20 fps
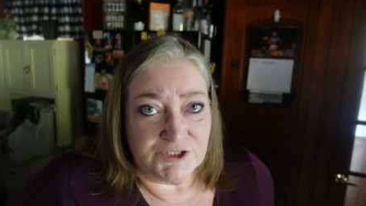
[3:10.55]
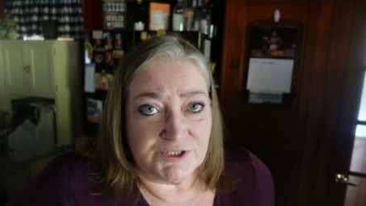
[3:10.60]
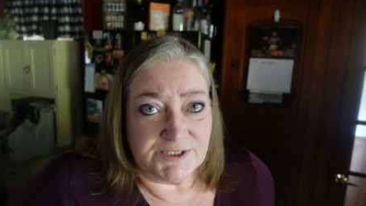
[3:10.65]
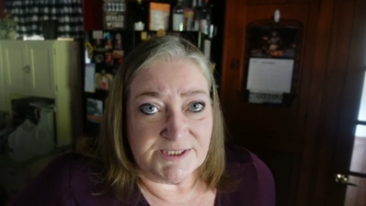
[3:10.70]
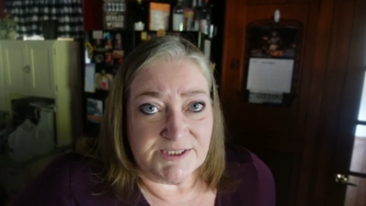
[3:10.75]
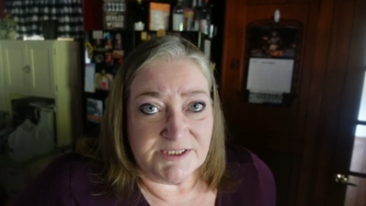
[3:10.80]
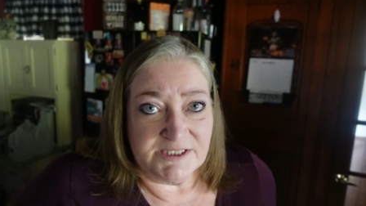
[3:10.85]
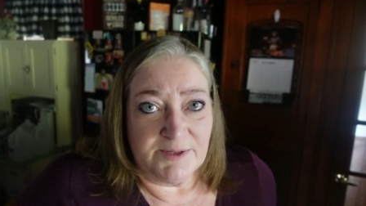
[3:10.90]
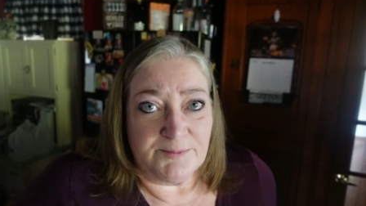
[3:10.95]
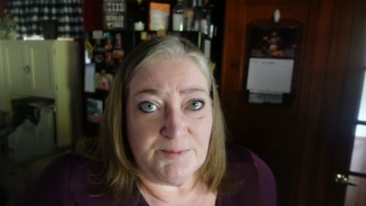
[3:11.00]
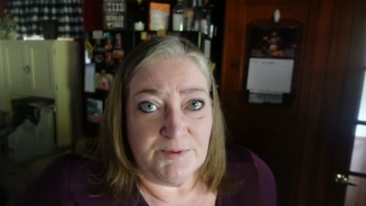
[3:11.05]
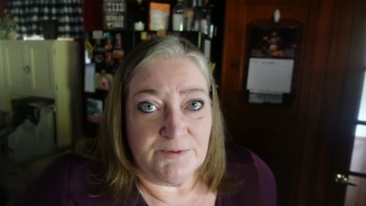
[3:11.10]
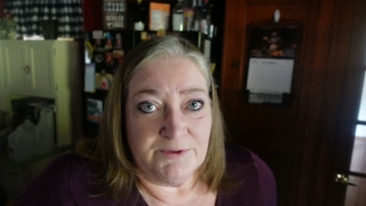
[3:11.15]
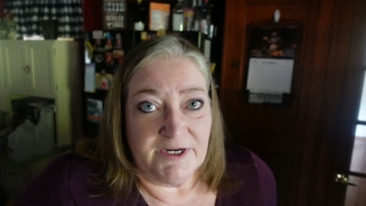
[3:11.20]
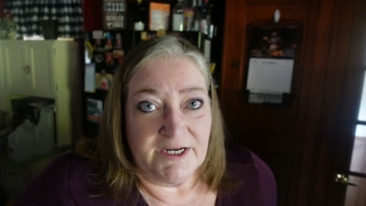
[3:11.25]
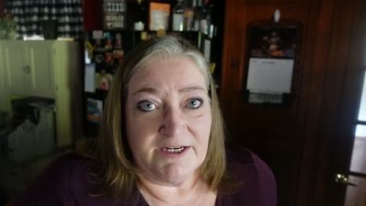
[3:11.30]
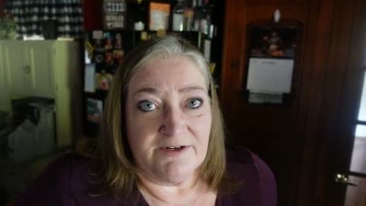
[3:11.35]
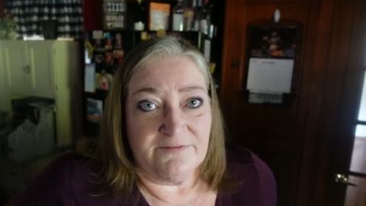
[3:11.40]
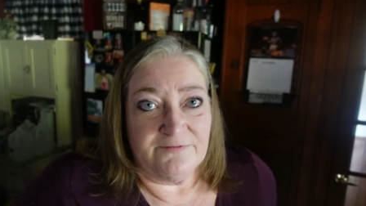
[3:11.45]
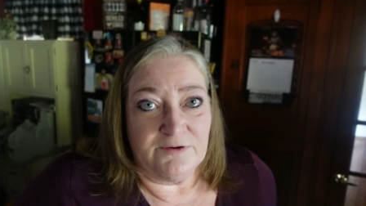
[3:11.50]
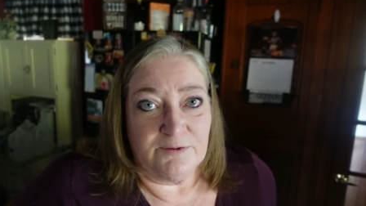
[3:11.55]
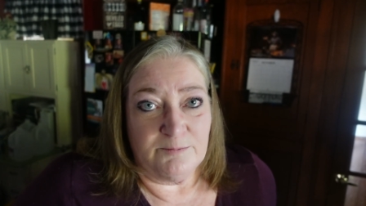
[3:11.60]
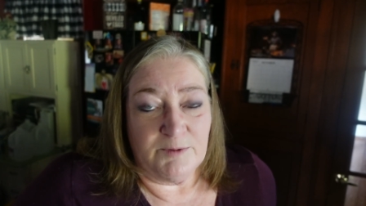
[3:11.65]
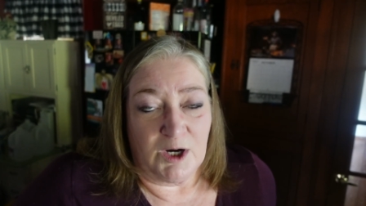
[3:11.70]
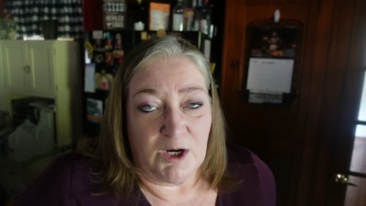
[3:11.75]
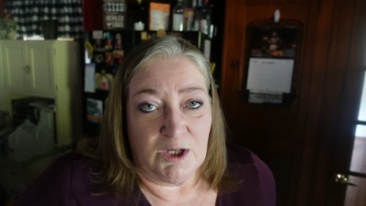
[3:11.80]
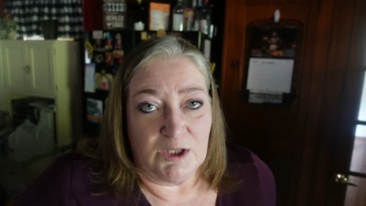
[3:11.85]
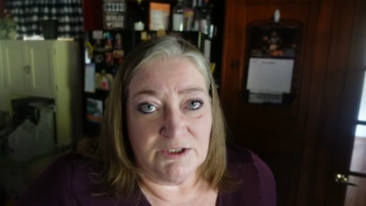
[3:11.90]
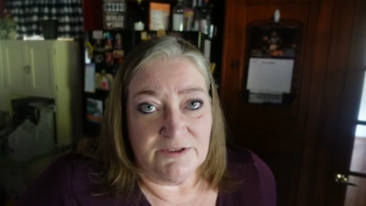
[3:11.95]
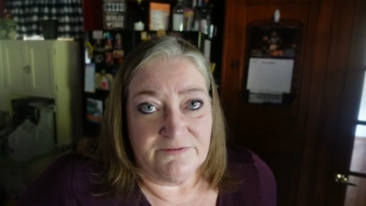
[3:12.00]
to separate from
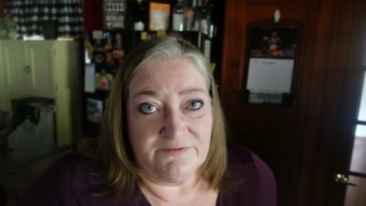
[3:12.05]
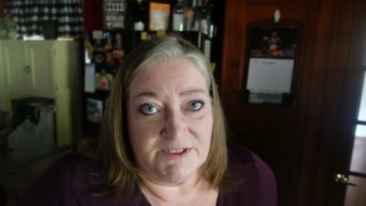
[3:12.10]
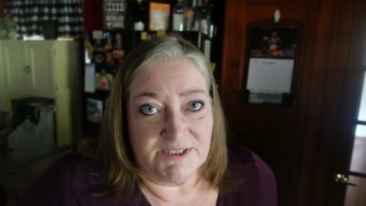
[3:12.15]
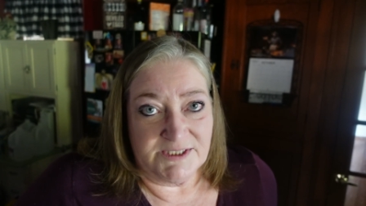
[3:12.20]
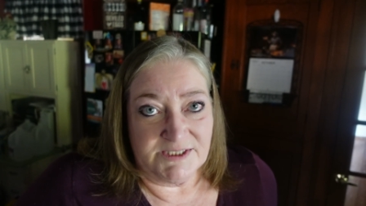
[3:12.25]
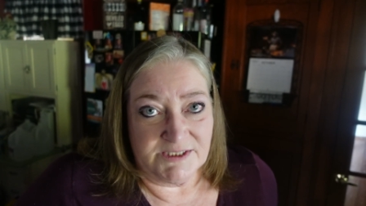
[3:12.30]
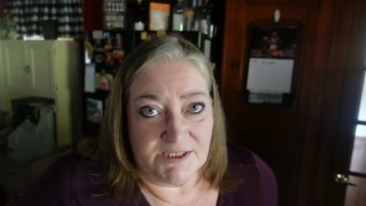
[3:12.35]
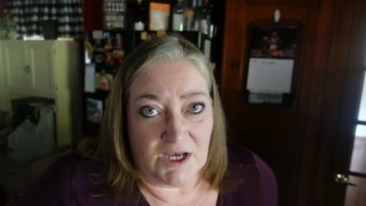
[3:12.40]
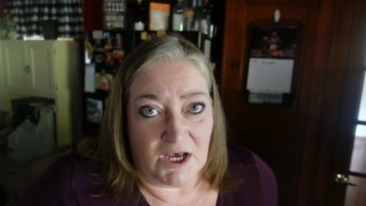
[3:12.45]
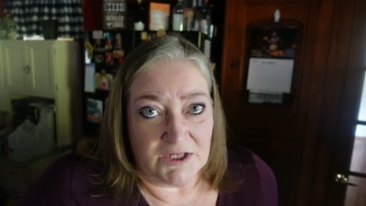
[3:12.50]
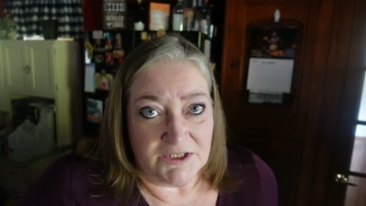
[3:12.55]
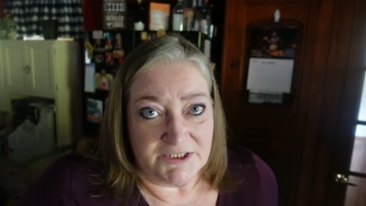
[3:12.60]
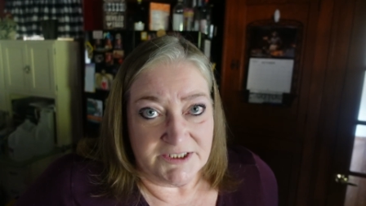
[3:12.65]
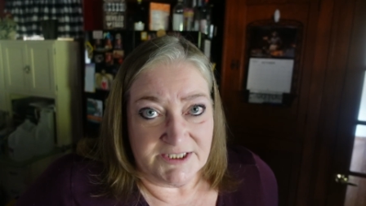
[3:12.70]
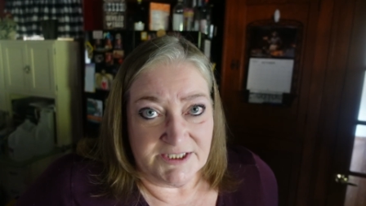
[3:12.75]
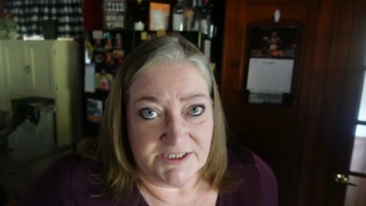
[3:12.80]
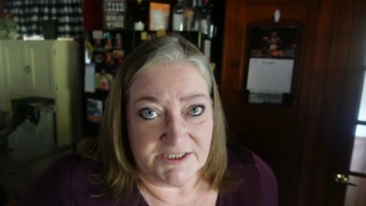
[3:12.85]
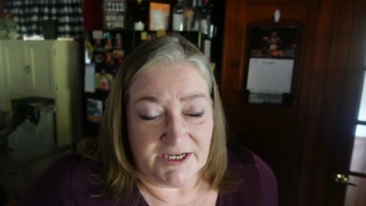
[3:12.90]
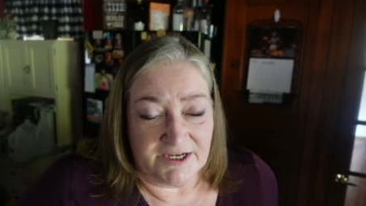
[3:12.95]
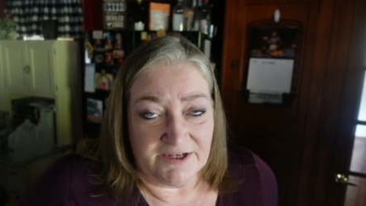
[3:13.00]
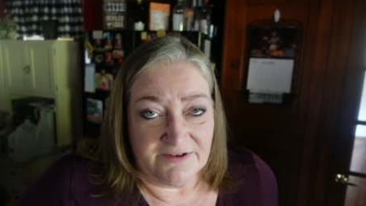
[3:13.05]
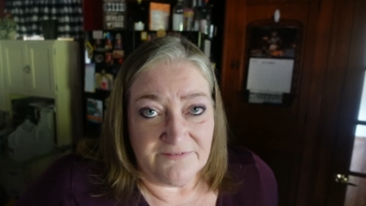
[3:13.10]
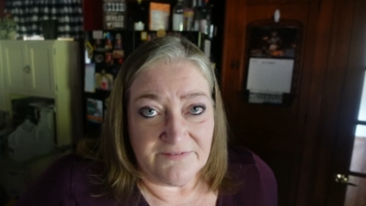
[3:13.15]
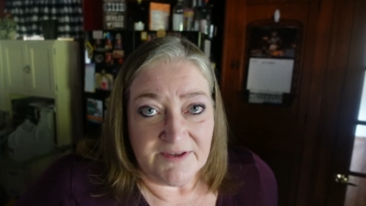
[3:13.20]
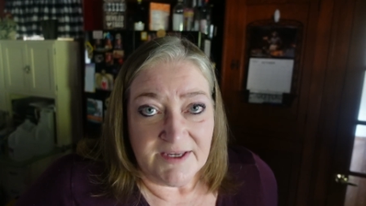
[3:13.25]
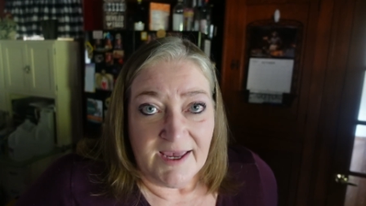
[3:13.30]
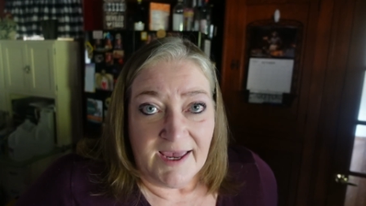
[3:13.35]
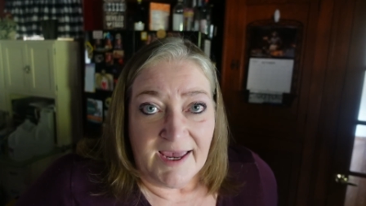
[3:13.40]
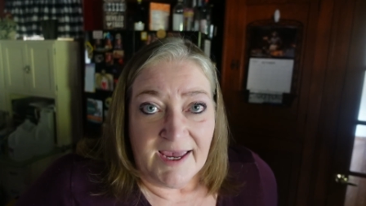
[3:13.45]
all of the solid stuff